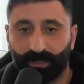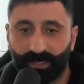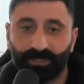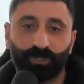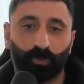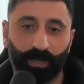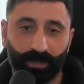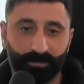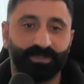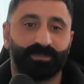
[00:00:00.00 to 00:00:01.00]
the
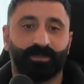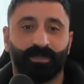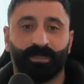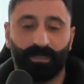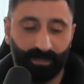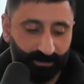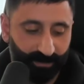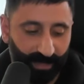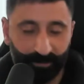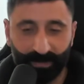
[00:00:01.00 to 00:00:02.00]
interwebs, is
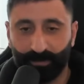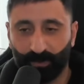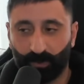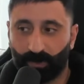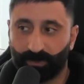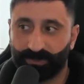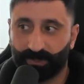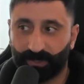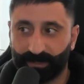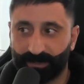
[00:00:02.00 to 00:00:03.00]
that people are
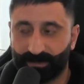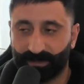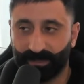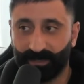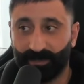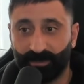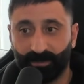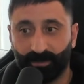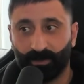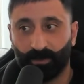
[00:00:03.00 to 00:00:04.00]
starting to see,
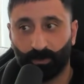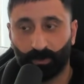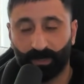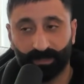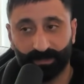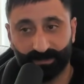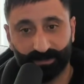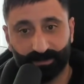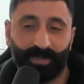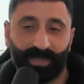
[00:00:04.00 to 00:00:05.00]
or at
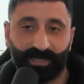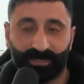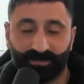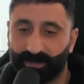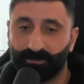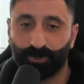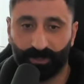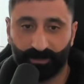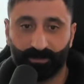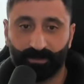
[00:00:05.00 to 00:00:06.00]
least make an
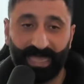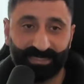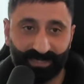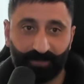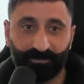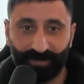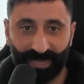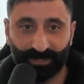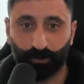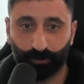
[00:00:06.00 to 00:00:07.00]
assumption based off of
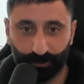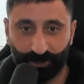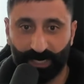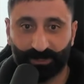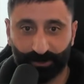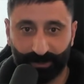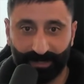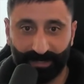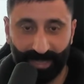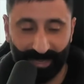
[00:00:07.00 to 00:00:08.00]
actual
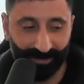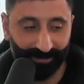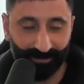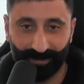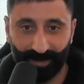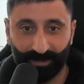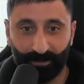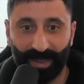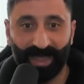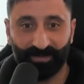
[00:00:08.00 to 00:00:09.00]
trajectory and
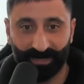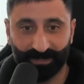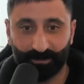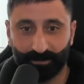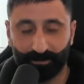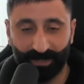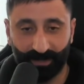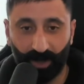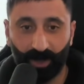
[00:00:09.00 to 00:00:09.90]
the path that it's been